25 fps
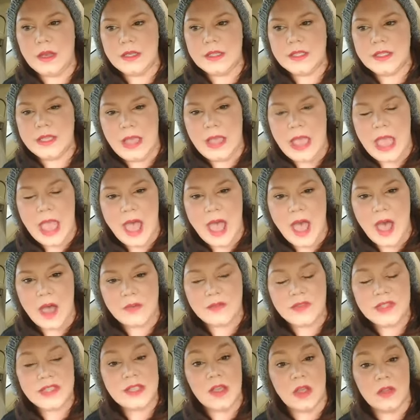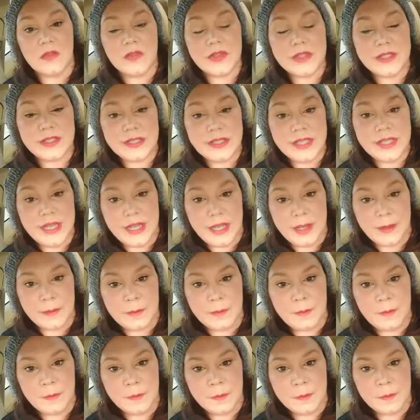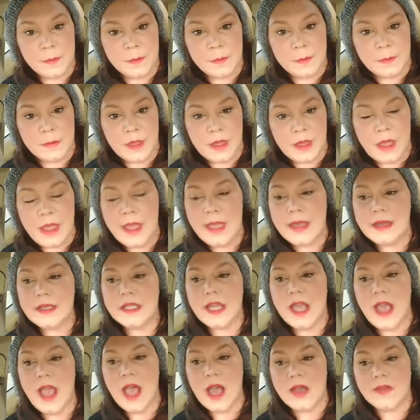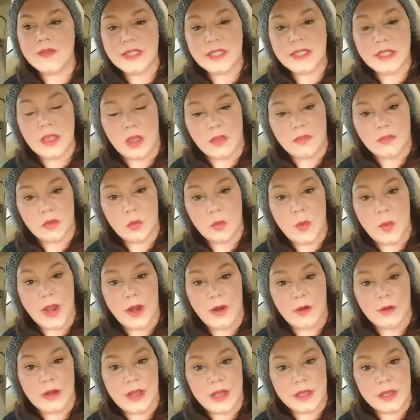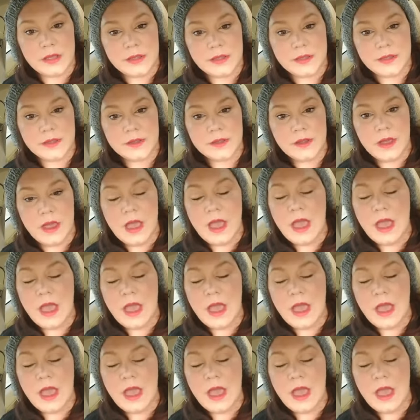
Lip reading: to have self-esteem and to have self-awareness.